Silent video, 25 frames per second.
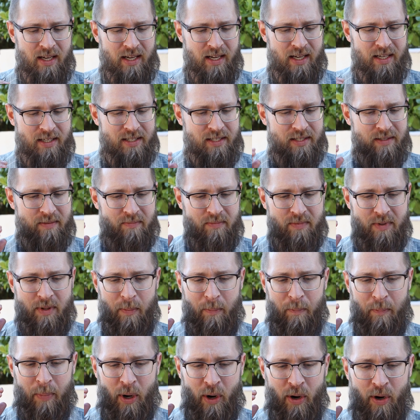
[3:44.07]
It's
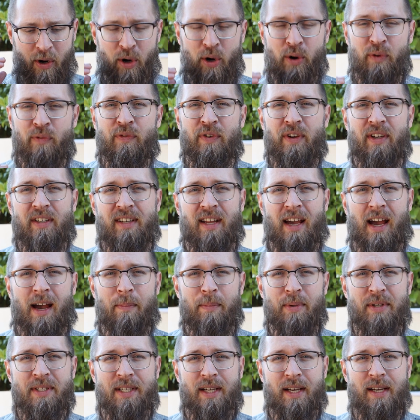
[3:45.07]
the perfect
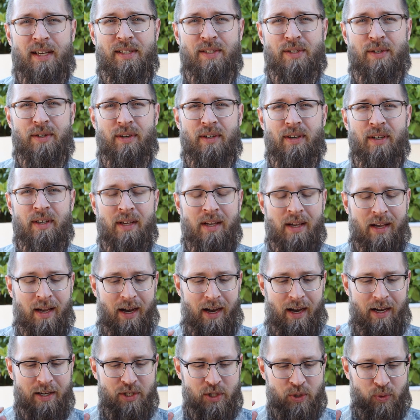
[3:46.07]
appetizer.
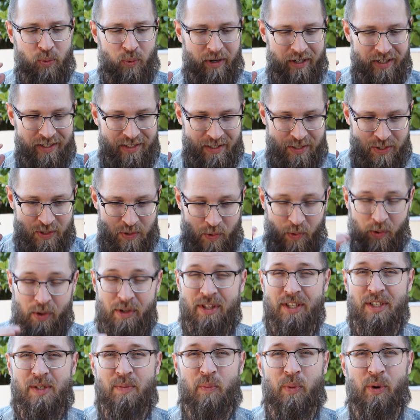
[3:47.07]
I just want to destroy
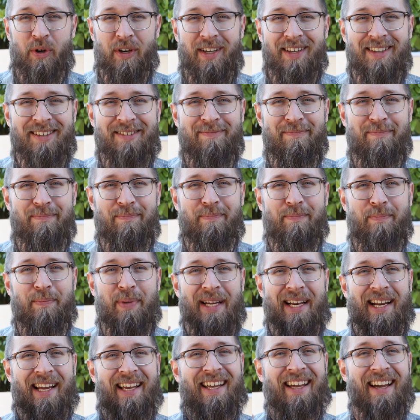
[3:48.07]
this plate,
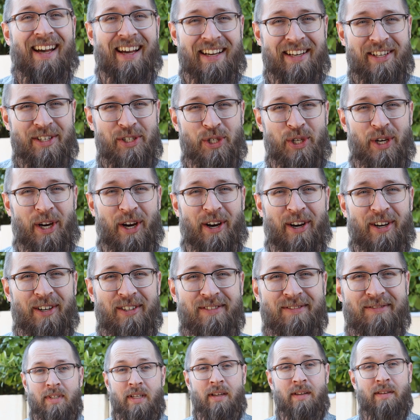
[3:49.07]
but I gotta share.
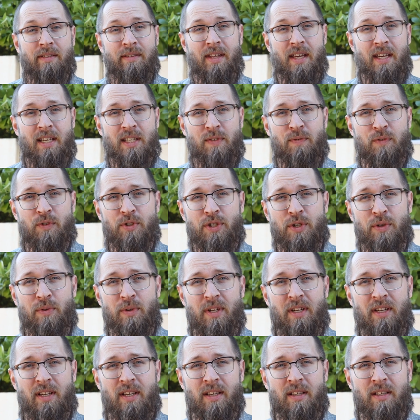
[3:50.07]
Thanks for
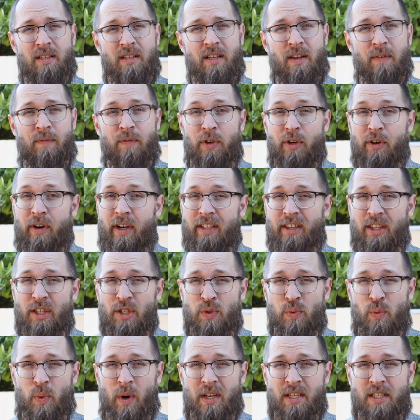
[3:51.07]
tuning in. If you like
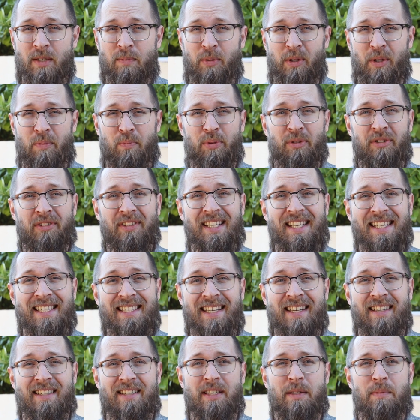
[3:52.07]
this recipe,
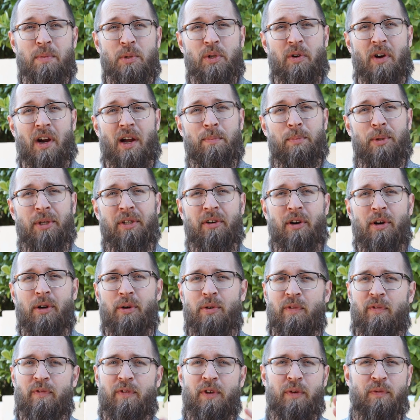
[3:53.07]
please hit subscribe
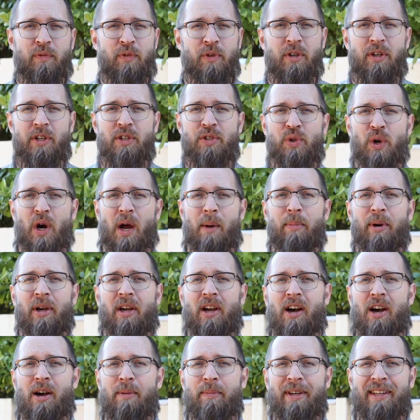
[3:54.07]
below. Feel free to drop a
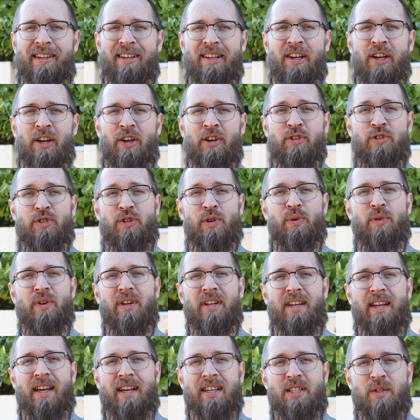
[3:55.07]
comment. Tune
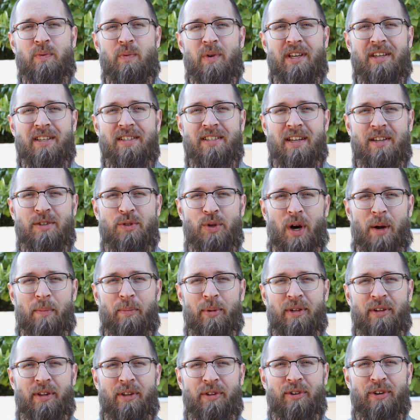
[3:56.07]
in next week as I
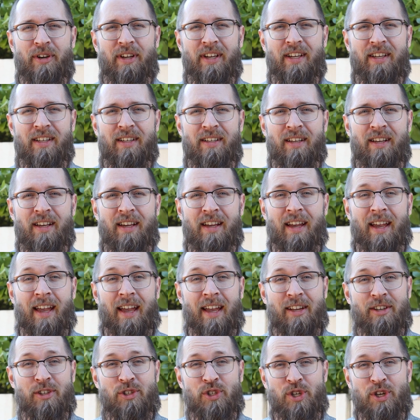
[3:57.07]
drop another hit.
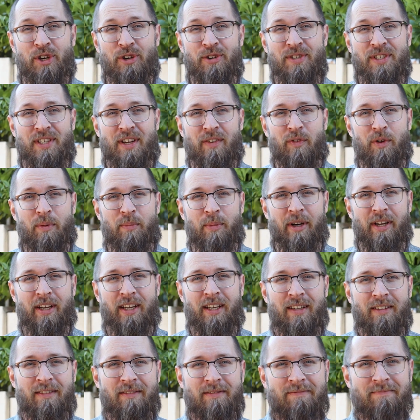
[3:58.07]
And cheers,
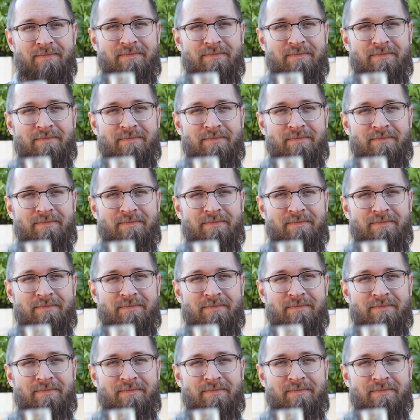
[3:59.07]
everybody.